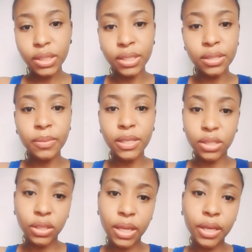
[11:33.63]

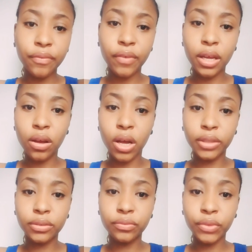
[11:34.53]
Especially like if I got
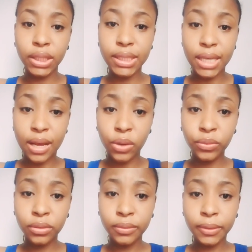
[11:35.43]
really down.